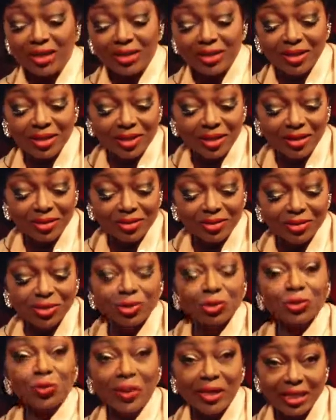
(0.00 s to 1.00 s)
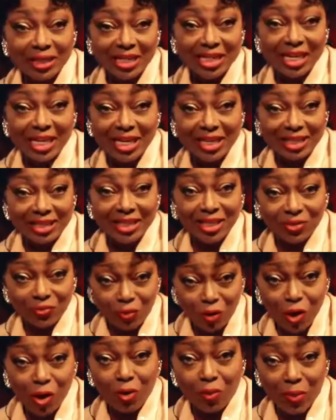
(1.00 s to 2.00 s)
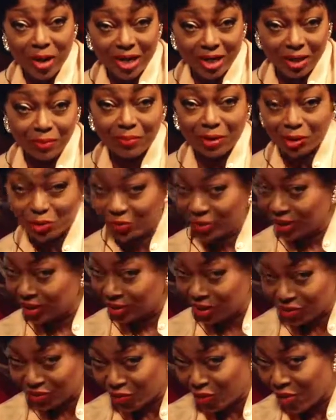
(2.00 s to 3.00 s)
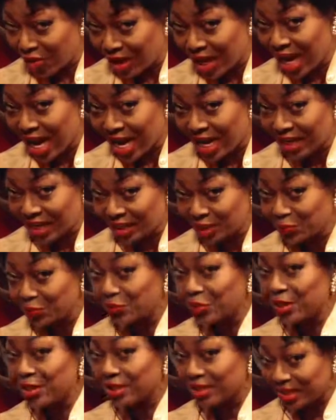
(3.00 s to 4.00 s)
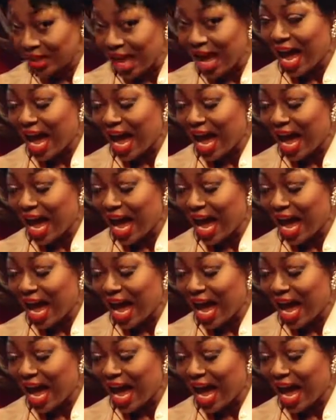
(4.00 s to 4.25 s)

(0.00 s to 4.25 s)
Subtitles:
the 2018 royal wedding between His Royal Highness Prince